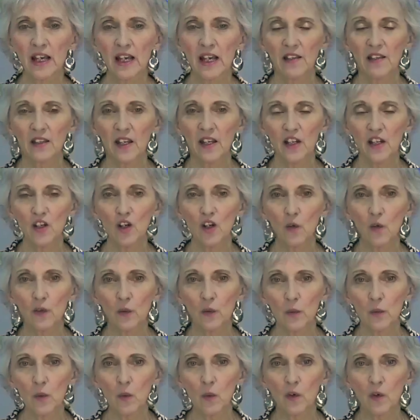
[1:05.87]
And I know
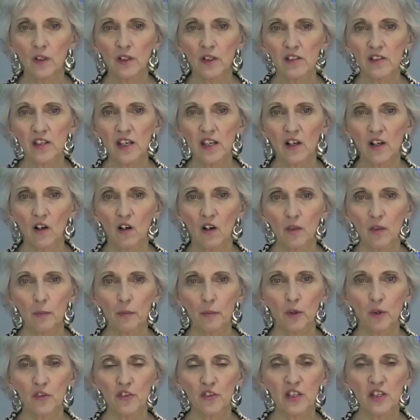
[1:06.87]
that we want to take all the
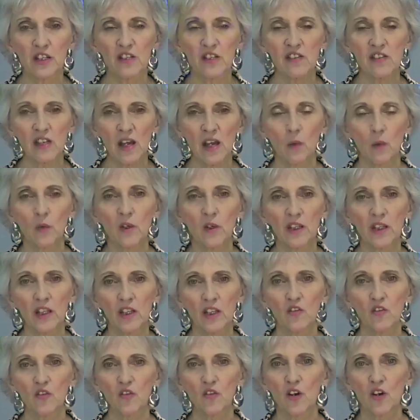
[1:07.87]
proceeds that we
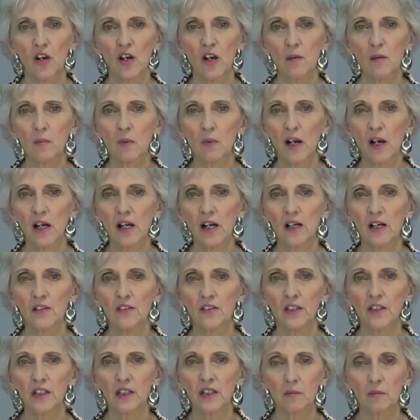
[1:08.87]
get from
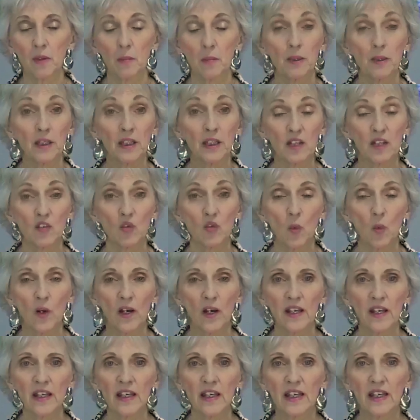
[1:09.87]
the big
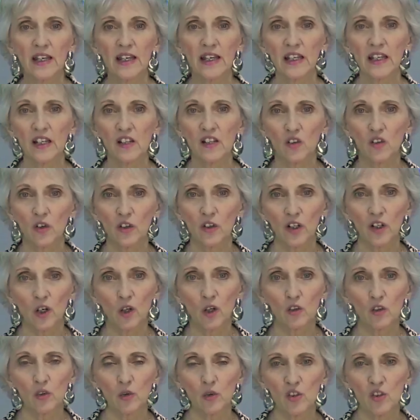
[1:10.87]
giveaway, and it's going to
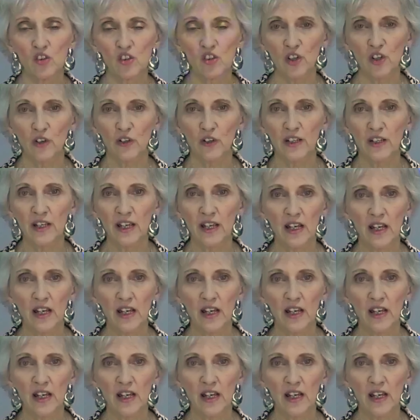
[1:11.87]
go to a charity.